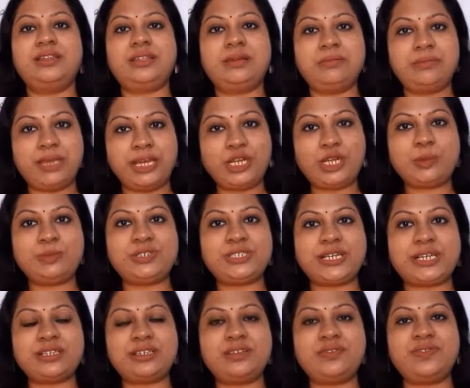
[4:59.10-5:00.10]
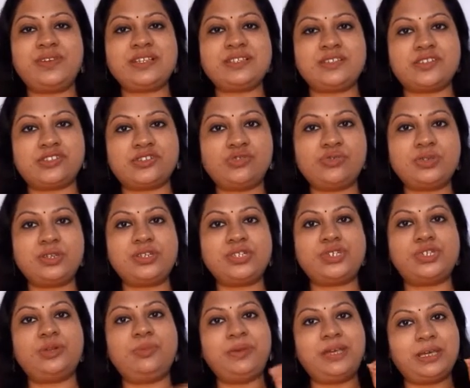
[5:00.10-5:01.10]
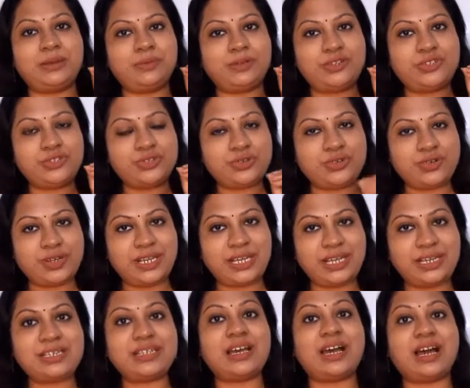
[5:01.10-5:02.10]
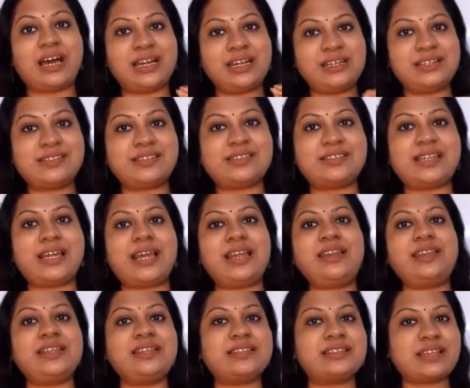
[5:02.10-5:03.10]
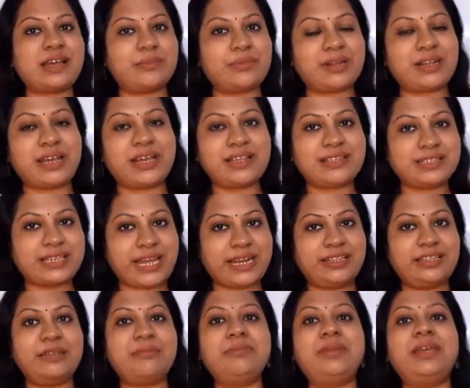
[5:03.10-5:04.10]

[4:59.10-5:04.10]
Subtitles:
The main objective is the student should be able to read, understand and summarize, get the